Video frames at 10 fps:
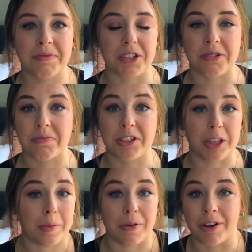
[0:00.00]
Just
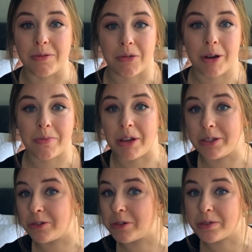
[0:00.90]
cinnamon raisin bread.
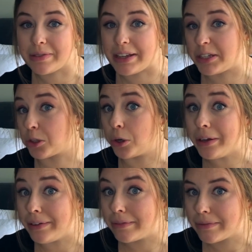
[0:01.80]
It's
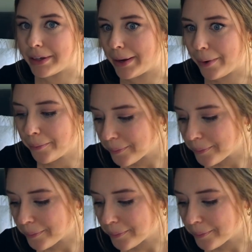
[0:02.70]
good, you know?